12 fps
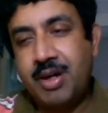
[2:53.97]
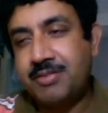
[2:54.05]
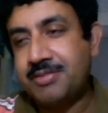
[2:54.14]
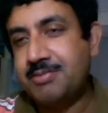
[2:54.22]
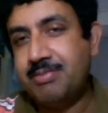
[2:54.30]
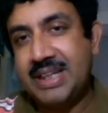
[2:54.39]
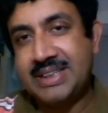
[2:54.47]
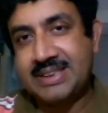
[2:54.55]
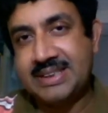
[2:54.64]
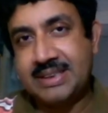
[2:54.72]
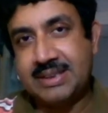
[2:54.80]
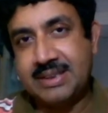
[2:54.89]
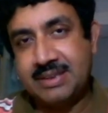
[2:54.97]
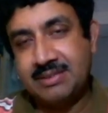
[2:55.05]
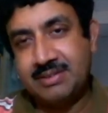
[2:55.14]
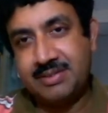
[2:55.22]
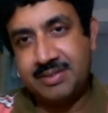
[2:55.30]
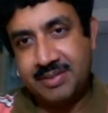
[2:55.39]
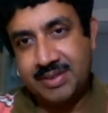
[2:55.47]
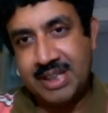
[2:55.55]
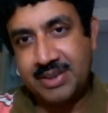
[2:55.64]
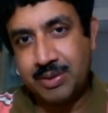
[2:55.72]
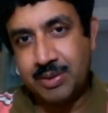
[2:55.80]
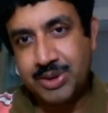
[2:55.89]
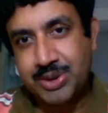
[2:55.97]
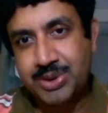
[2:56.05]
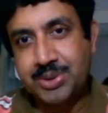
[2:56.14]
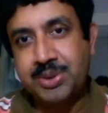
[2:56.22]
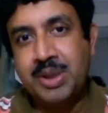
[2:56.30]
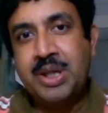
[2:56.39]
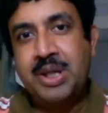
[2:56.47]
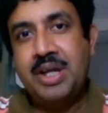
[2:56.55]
of bits that goes through.